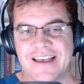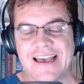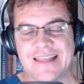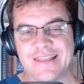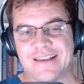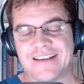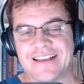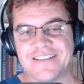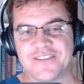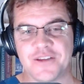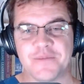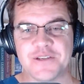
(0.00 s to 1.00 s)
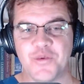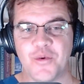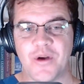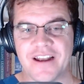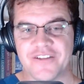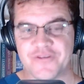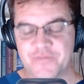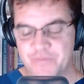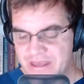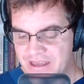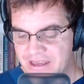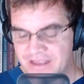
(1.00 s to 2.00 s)
I think I get so much more out of
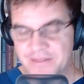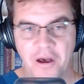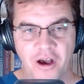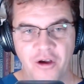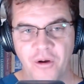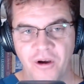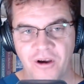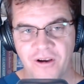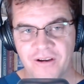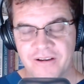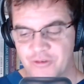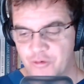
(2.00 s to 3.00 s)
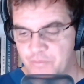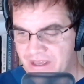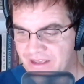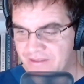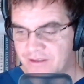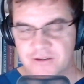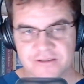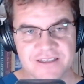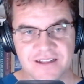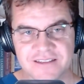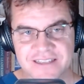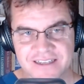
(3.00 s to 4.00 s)
being in the OR or being in the
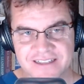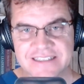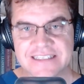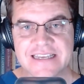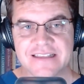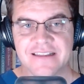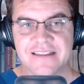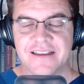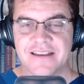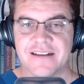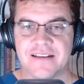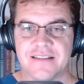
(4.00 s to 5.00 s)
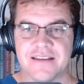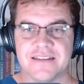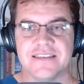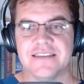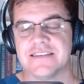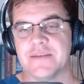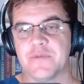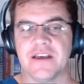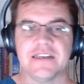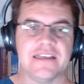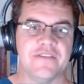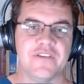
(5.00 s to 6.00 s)
consulting and seeing than seeing some
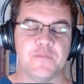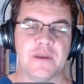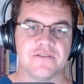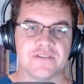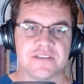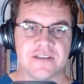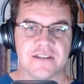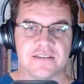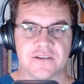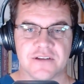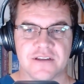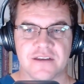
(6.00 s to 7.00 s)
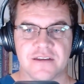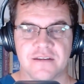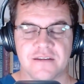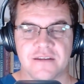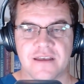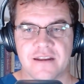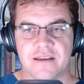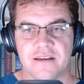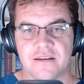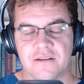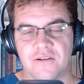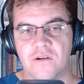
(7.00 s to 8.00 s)
guy give his best results at a
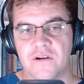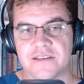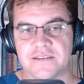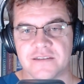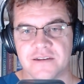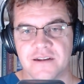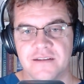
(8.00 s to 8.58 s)
congress,